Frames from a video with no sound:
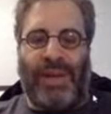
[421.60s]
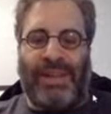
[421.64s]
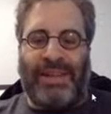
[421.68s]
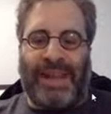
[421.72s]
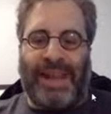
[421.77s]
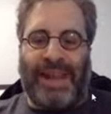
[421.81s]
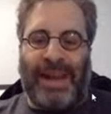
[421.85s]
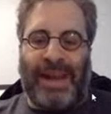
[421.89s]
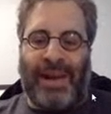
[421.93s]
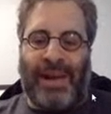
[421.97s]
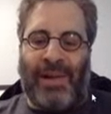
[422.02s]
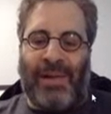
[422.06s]

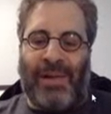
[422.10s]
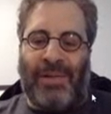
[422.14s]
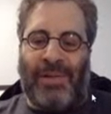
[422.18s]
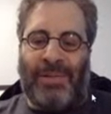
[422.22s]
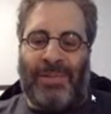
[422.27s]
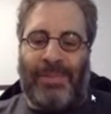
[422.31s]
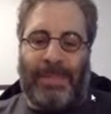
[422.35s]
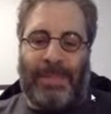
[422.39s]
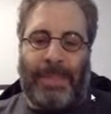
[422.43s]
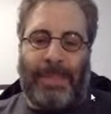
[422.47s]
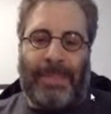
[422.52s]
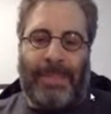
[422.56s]
now,
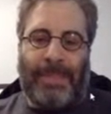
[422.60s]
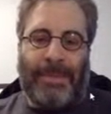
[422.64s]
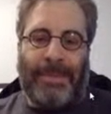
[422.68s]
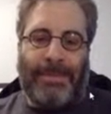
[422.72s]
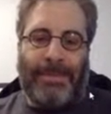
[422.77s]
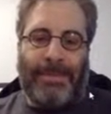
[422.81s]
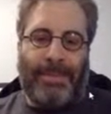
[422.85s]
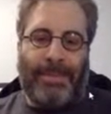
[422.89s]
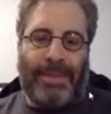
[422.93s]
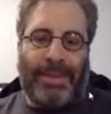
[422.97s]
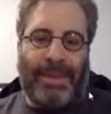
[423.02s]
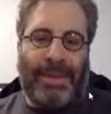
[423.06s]

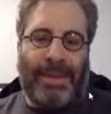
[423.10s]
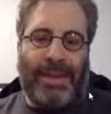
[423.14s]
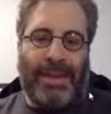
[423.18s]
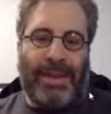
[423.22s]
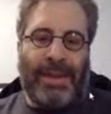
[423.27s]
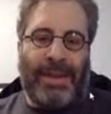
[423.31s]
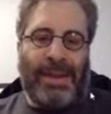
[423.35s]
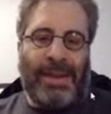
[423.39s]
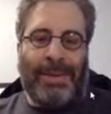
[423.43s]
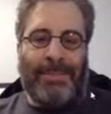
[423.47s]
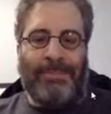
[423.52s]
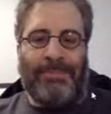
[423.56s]

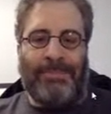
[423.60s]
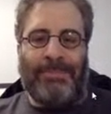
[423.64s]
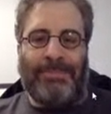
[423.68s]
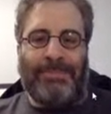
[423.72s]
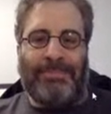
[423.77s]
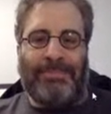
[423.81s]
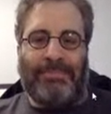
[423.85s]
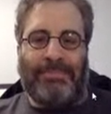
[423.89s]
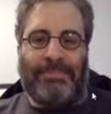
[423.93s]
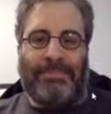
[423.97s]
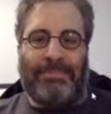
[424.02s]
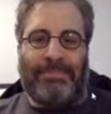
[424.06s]

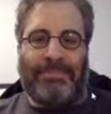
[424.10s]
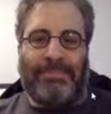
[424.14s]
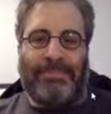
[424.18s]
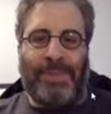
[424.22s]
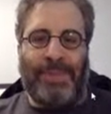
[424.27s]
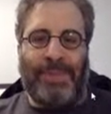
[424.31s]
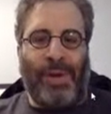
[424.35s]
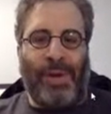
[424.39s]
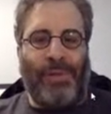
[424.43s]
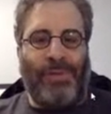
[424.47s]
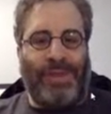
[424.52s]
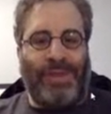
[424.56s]
VR,
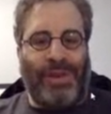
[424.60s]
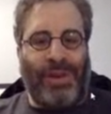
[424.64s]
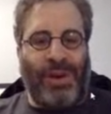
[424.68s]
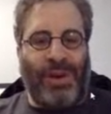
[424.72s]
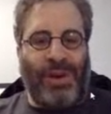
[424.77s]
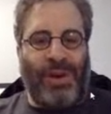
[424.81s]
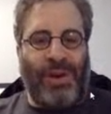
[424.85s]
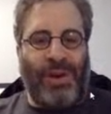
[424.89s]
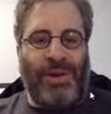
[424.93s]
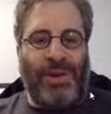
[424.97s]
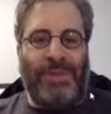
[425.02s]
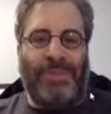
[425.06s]

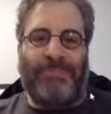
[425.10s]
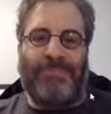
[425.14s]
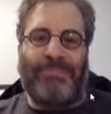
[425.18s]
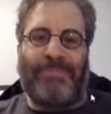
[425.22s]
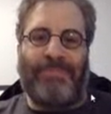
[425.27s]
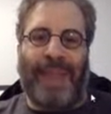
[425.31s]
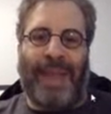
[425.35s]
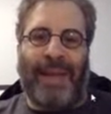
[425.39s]
AR,